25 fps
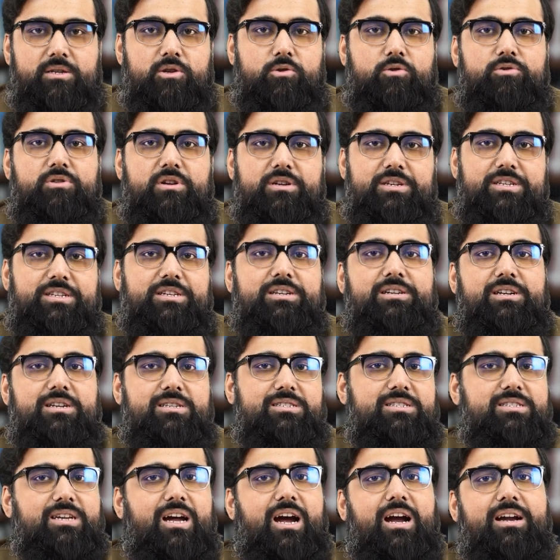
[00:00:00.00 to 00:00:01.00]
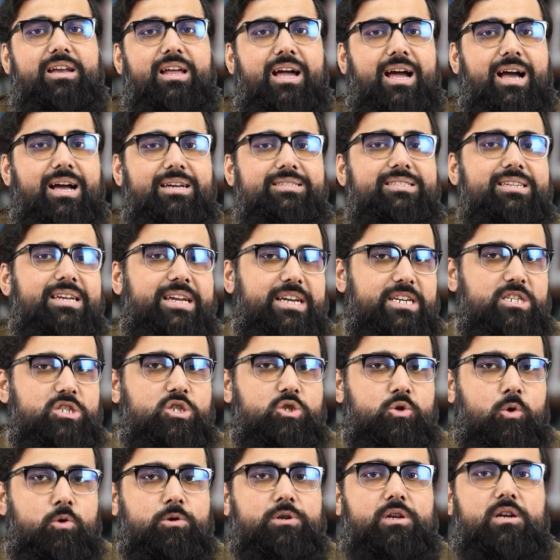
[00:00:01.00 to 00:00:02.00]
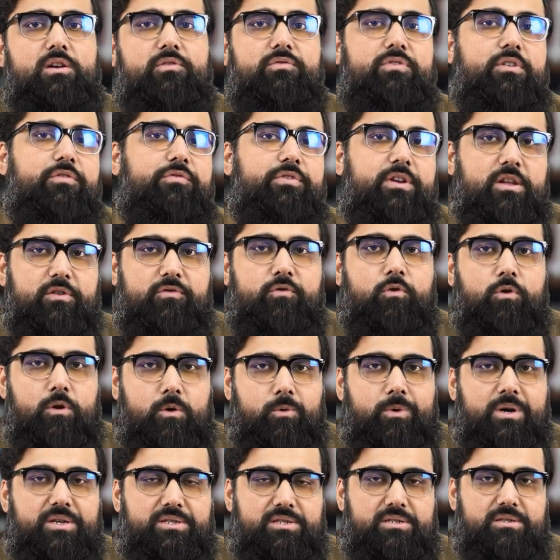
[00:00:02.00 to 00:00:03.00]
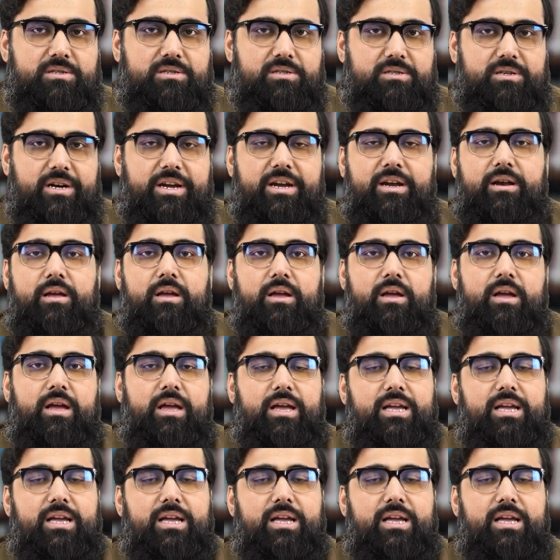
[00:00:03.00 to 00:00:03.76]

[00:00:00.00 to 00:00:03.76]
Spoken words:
the digital SAT has in total 54 questions, right?